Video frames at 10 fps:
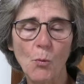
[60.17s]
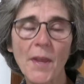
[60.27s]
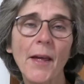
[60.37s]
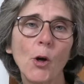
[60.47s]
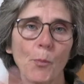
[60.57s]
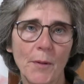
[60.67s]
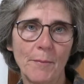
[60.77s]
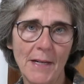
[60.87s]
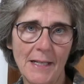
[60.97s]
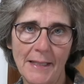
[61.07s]
with an open
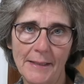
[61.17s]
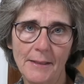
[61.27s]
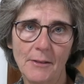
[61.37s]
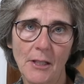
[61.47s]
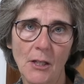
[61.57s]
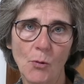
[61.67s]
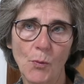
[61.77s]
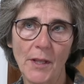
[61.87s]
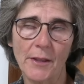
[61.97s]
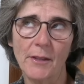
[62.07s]
mind, you know,
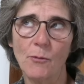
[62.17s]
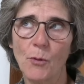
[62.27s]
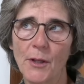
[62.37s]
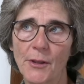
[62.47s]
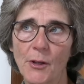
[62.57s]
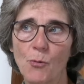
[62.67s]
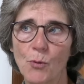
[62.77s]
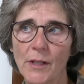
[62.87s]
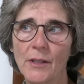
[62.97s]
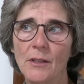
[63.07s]
with a
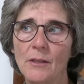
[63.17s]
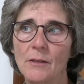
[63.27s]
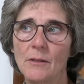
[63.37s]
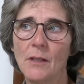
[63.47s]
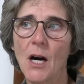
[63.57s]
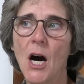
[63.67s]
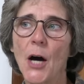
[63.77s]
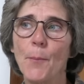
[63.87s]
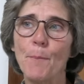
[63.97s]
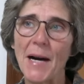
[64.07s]
real
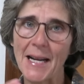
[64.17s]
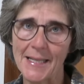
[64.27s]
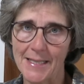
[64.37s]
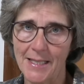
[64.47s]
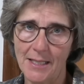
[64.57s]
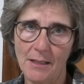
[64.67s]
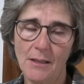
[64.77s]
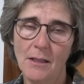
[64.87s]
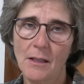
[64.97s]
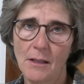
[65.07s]
unbiased
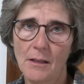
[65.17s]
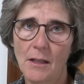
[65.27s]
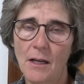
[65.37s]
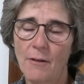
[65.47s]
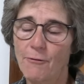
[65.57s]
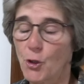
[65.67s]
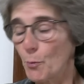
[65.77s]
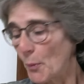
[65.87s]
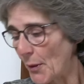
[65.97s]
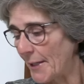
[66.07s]

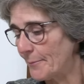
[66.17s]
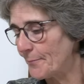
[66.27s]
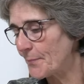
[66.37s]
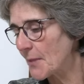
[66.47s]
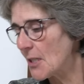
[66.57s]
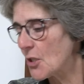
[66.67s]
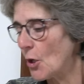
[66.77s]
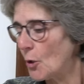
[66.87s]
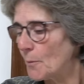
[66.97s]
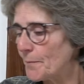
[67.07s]
viewpoint.
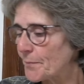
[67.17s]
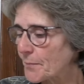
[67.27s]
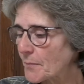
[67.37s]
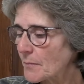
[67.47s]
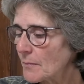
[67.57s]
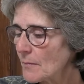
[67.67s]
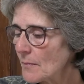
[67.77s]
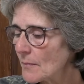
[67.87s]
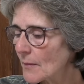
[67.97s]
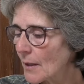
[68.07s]
So
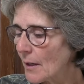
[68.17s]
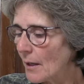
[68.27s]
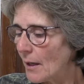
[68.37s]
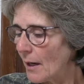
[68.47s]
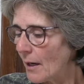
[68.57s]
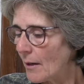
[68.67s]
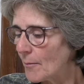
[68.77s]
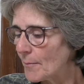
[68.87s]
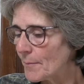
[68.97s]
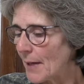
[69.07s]

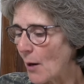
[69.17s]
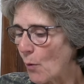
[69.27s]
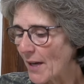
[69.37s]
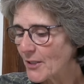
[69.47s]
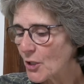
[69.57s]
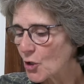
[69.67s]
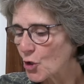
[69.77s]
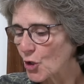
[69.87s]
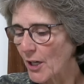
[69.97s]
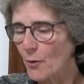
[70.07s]
I want to
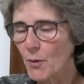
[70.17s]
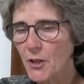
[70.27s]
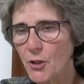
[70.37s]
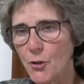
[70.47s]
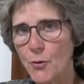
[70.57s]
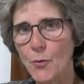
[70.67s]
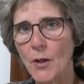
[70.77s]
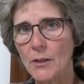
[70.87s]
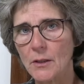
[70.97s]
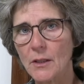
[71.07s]
share with you
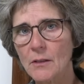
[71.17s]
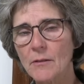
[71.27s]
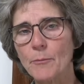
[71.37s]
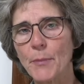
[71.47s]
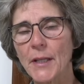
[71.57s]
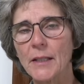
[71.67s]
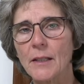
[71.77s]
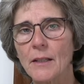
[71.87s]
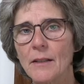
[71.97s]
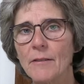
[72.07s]
a little
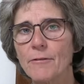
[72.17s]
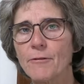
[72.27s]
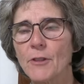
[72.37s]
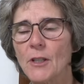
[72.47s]
bit of